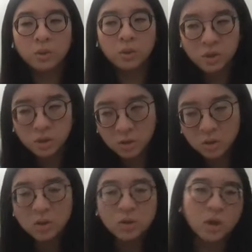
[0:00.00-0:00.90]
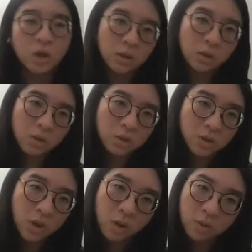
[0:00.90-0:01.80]
a research
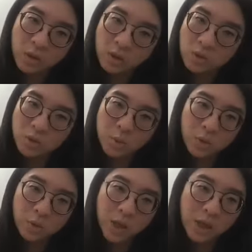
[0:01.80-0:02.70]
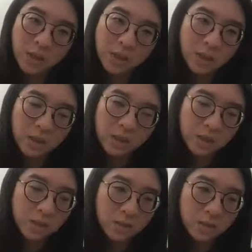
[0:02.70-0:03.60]
titled Salt-Inducible
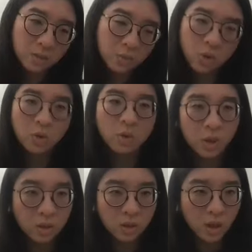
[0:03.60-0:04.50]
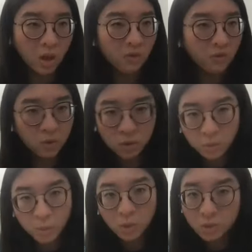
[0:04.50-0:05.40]
Kinase Role in the
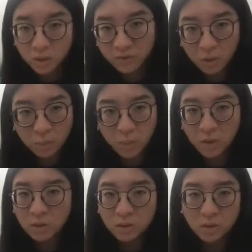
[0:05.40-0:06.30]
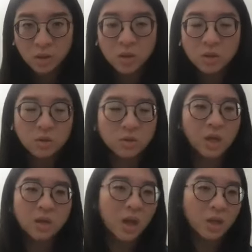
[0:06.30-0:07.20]
Alveolar Bone Development. So
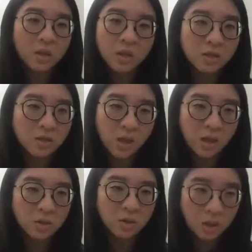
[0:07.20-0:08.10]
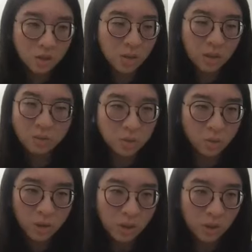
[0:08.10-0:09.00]
that kinase is actually the
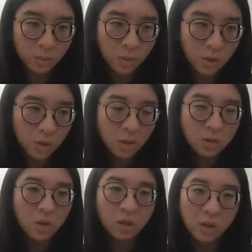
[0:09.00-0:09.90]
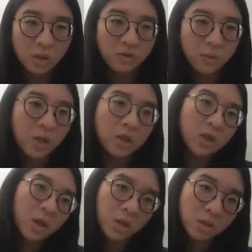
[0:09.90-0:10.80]
downstream target of the
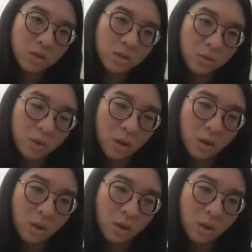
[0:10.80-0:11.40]
PTH